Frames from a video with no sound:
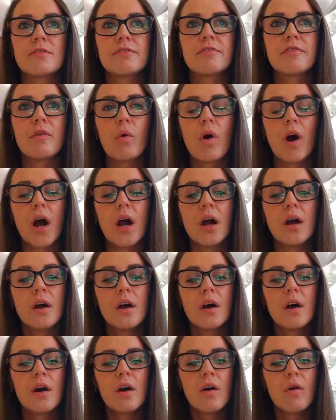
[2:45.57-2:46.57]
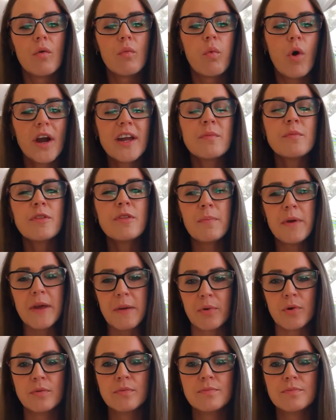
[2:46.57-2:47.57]
for working with
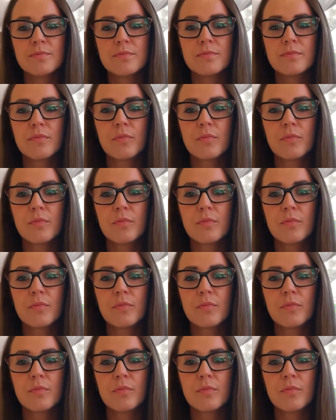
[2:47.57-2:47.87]
people.